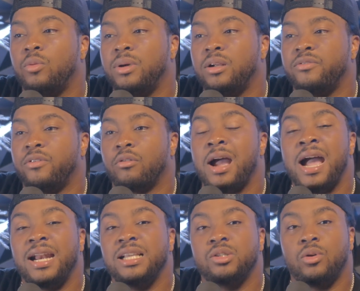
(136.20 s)

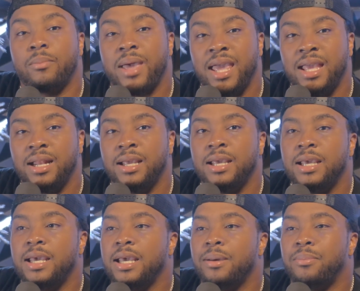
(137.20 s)
variety to the man,
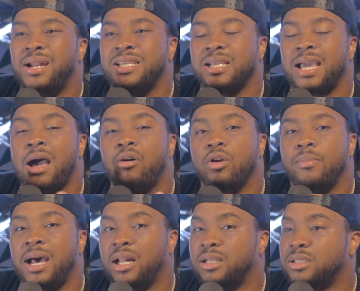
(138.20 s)
but it's a
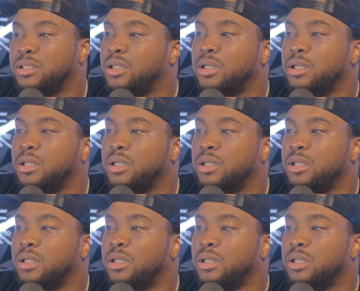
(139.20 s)
counterbalance.